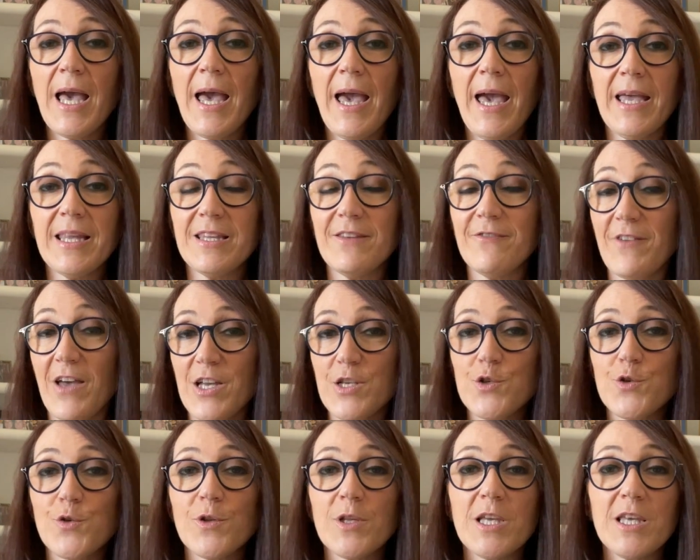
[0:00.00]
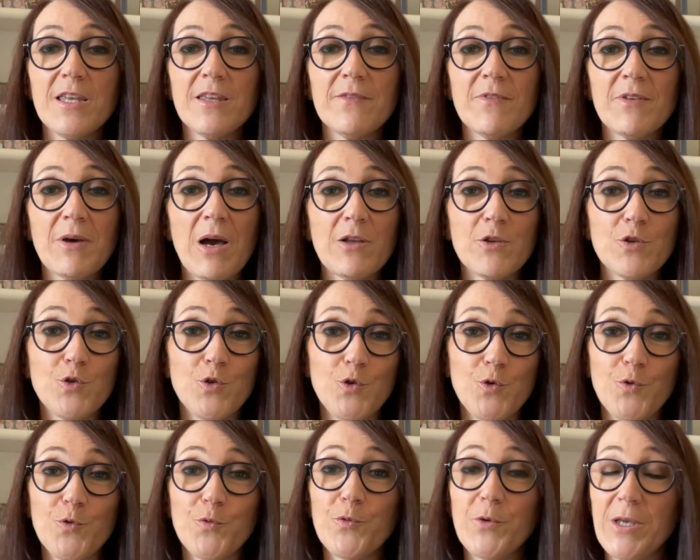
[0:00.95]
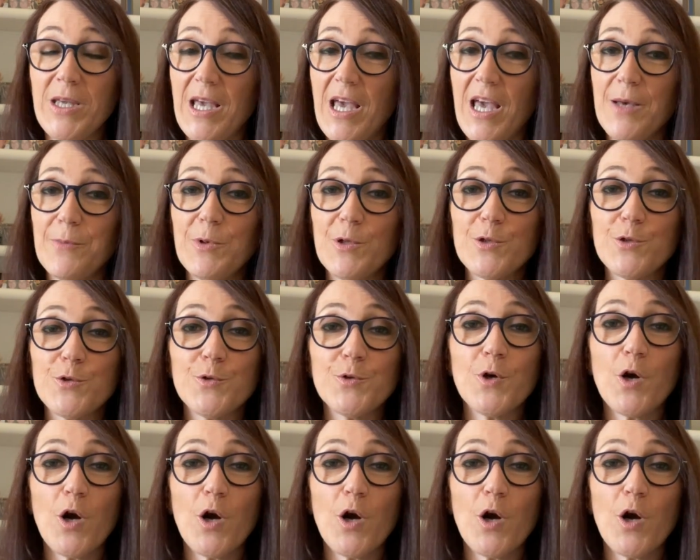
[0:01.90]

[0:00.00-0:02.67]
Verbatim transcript: and eventually to be able to